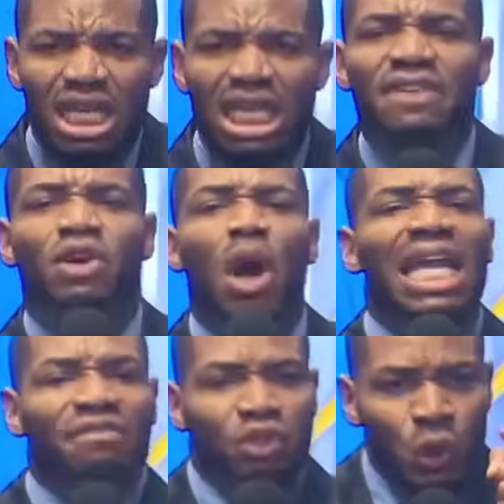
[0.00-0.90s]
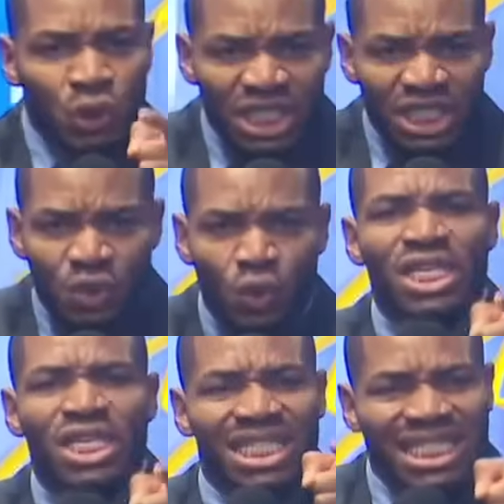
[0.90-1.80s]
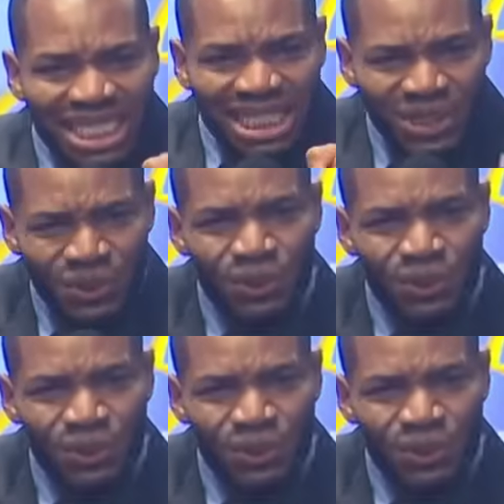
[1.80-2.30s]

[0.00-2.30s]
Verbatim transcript: If God have chosen you, who is rejecting